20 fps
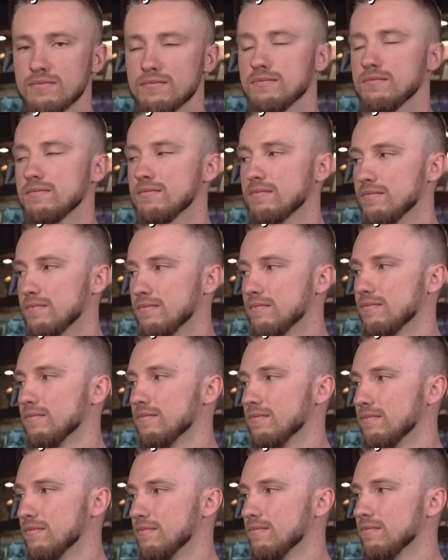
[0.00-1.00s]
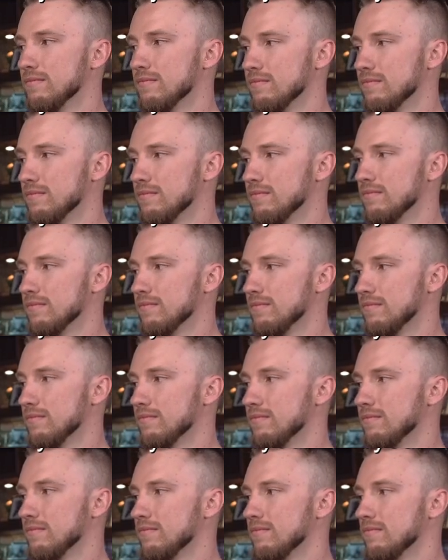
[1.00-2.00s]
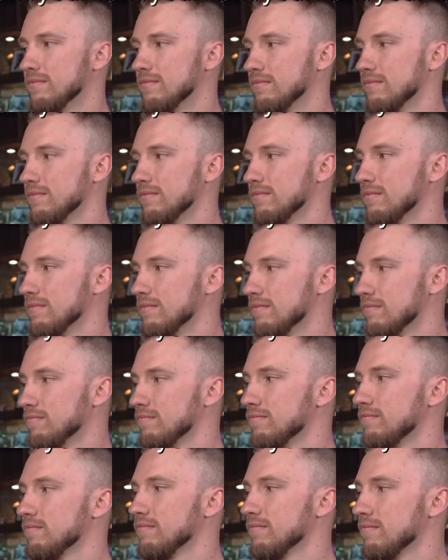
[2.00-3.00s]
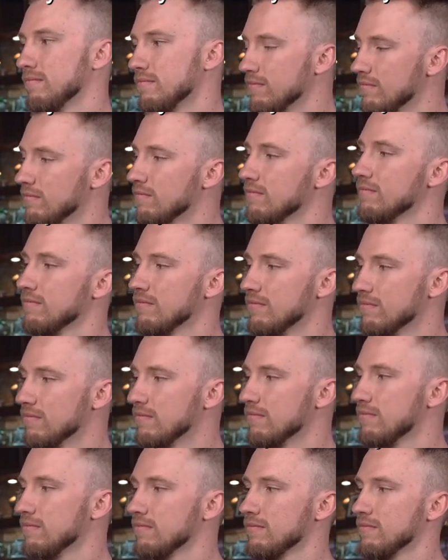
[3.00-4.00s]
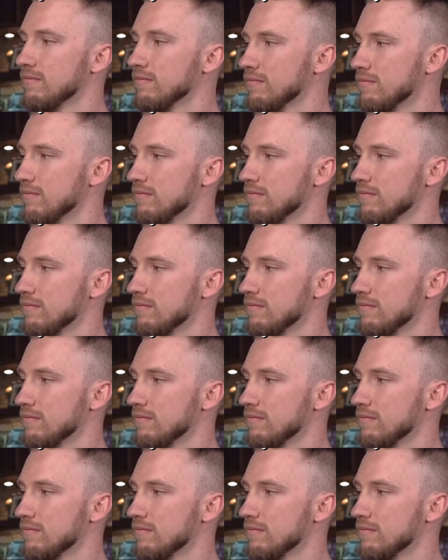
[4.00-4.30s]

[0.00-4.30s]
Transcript: The person shown says nothing.